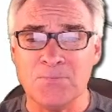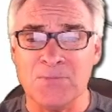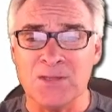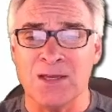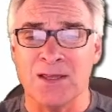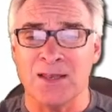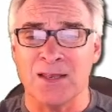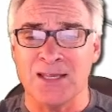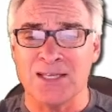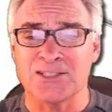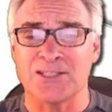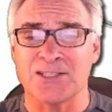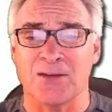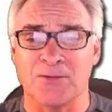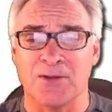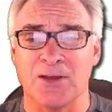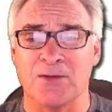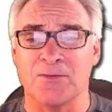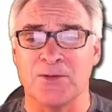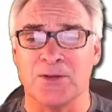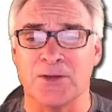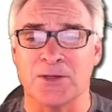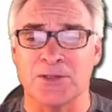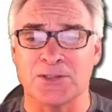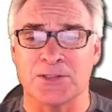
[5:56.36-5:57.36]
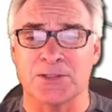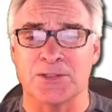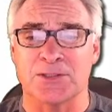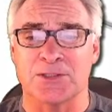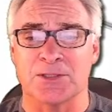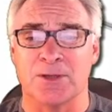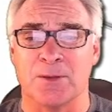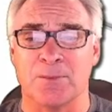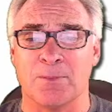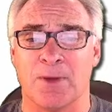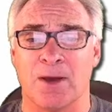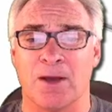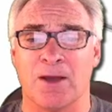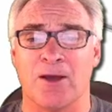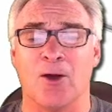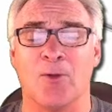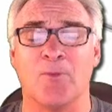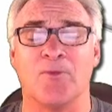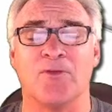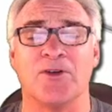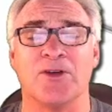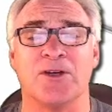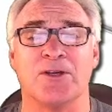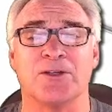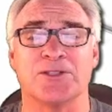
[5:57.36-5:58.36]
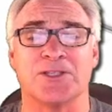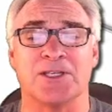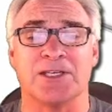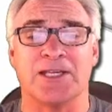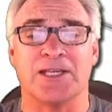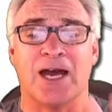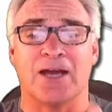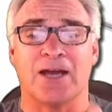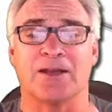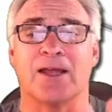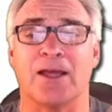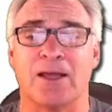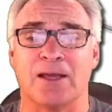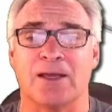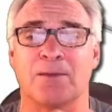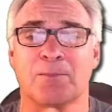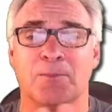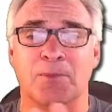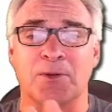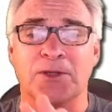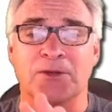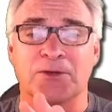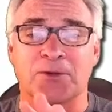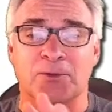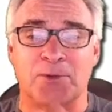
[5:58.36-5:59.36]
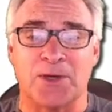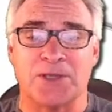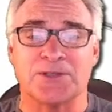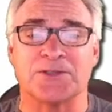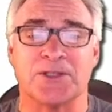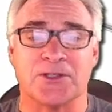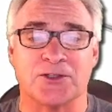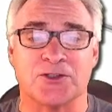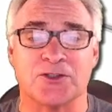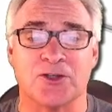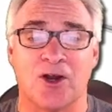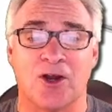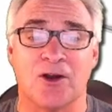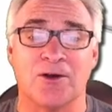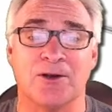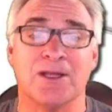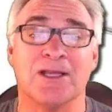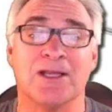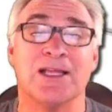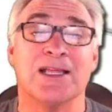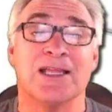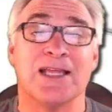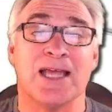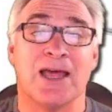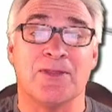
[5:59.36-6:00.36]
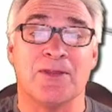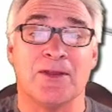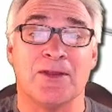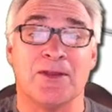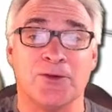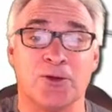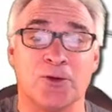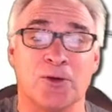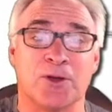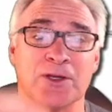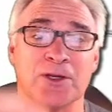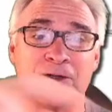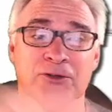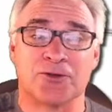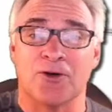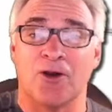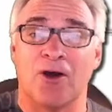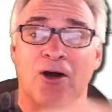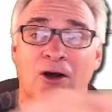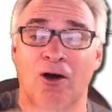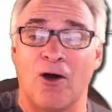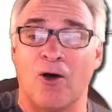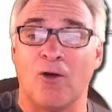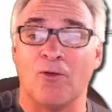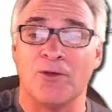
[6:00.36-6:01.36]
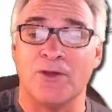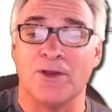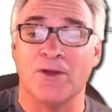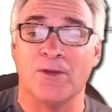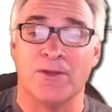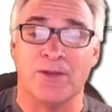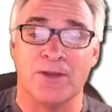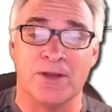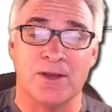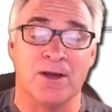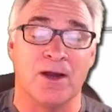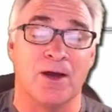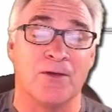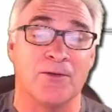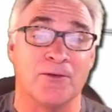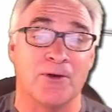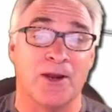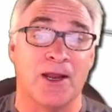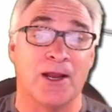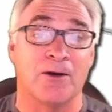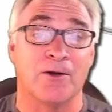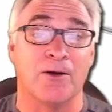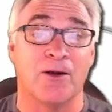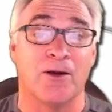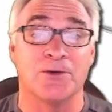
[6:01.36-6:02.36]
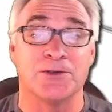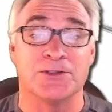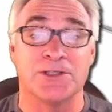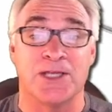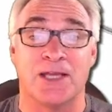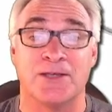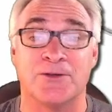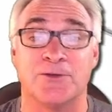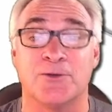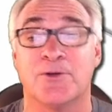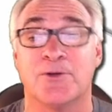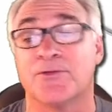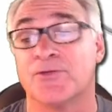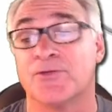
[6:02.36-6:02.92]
at least I've given you some uh, helpful hints on how to complete the rest of the chart, and then you can draw all the, the other arrows and do it